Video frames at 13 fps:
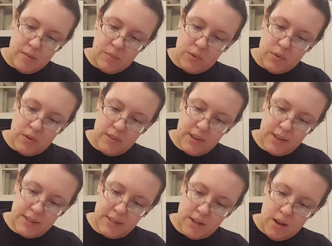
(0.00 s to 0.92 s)
pour
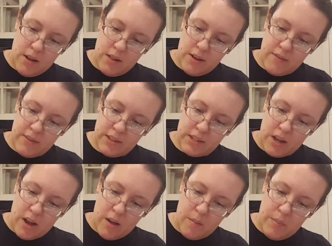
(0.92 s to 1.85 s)
this all over the
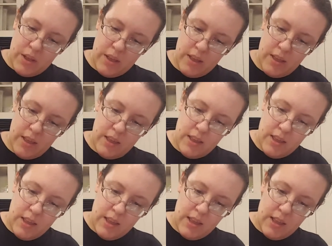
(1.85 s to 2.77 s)
top
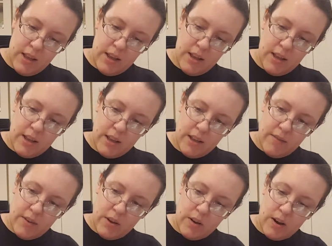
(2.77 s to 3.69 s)

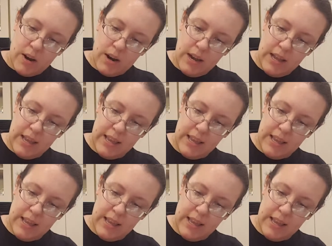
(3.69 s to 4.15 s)
of our